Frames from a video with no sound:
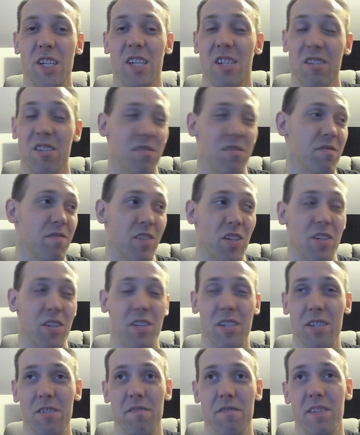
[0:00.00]
over and
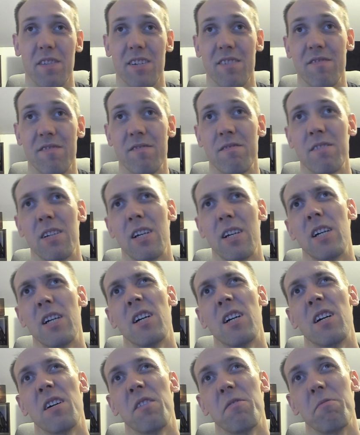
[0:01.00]
over.
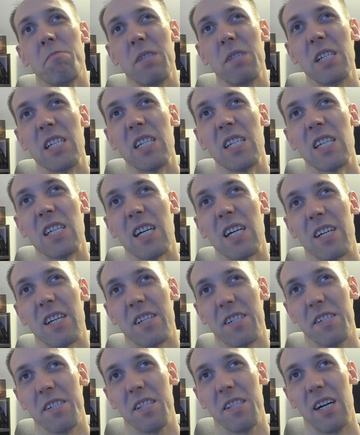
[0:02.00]
We had
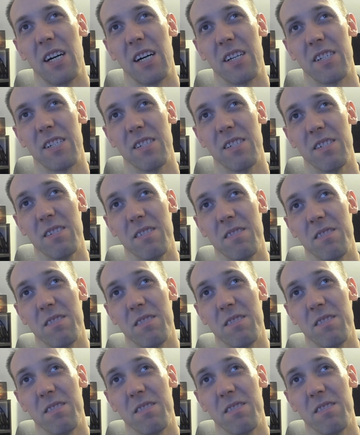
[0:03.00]
a lot of